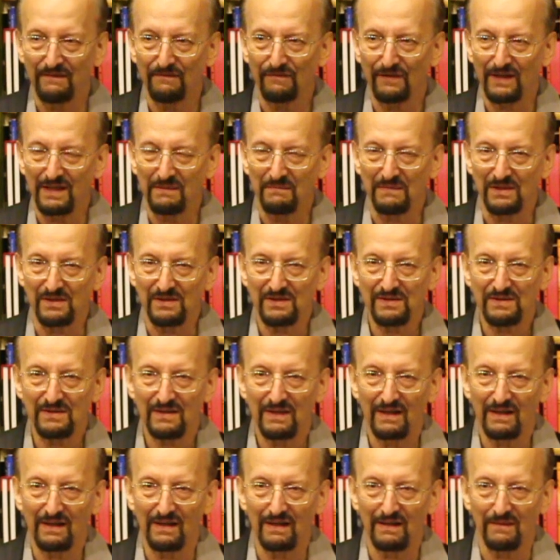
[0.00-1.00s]
famous
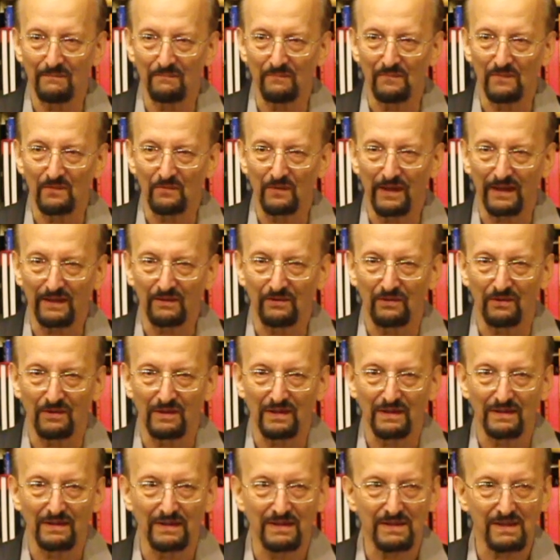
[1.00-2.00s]
record
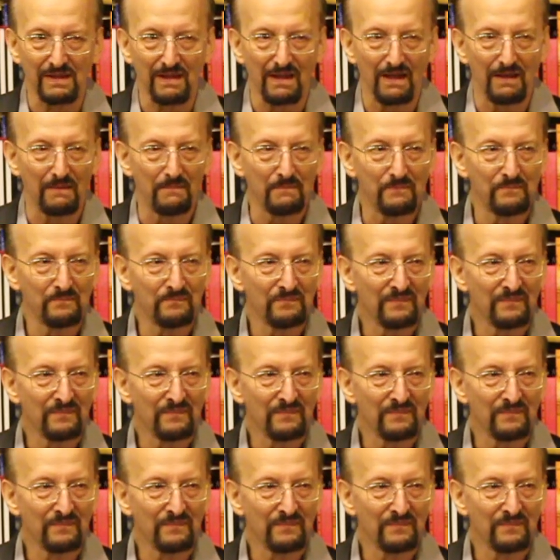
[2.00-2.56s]
at the time.